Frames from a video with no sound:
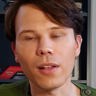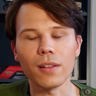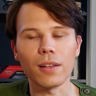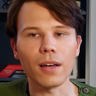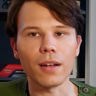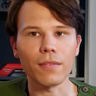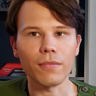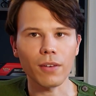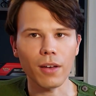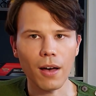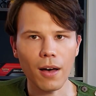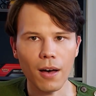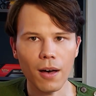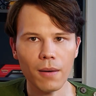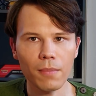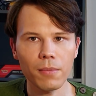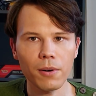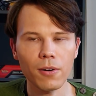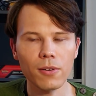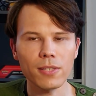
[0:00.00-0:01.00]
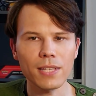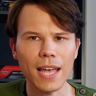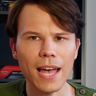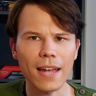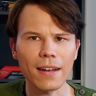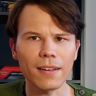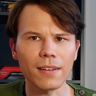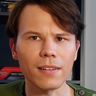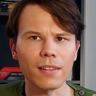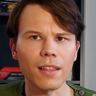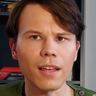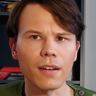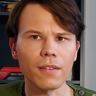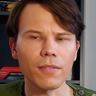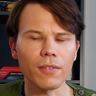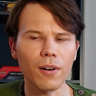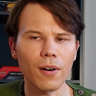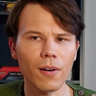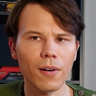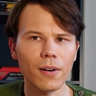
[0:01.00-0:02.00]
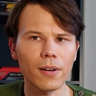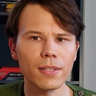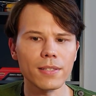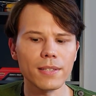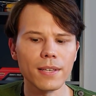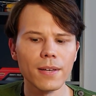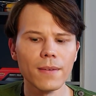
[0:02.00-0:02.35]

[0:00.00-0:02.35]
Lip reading: a lot of combos, adding a lot of cards,